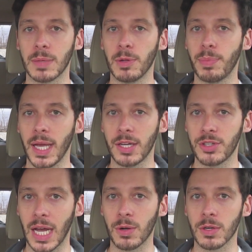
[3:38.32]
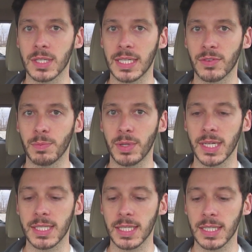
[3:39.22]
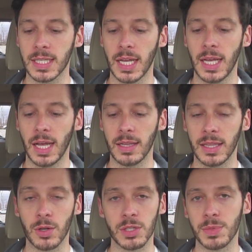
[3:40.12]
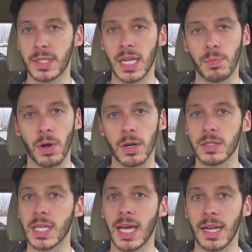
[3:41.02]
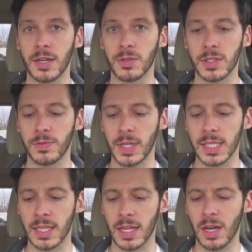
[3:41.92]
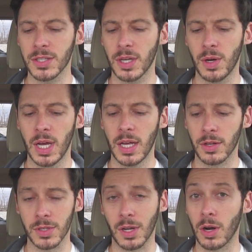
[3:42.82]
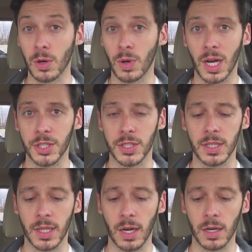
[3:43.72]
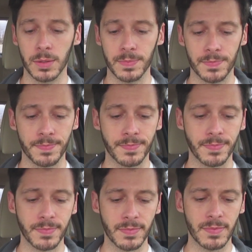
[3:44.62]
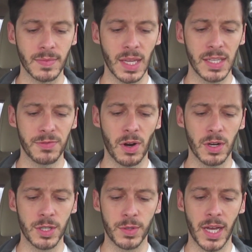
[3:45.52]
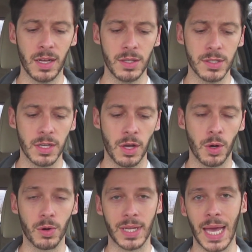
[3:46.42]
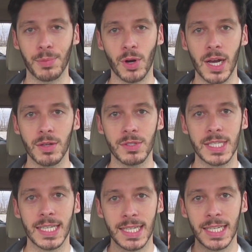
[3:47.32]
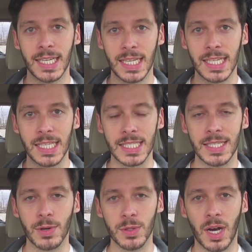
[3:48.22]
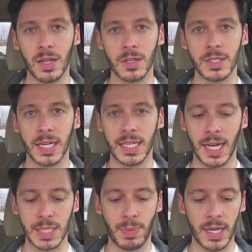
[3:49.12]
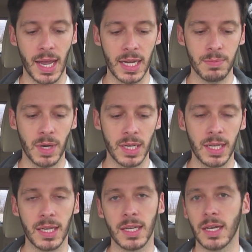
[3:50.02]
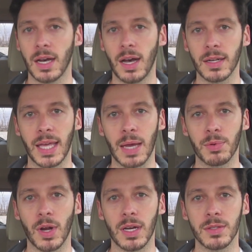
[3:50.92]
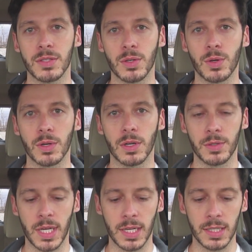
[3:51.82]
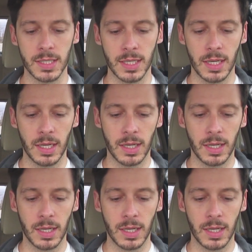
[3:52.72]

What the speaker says: paid showers at different places, and then there were some state parks that had entrance fees, and then also there was a car wash in there. As far as hotels or campgrounds, $0. I did not spend any money on campgrounds or hotels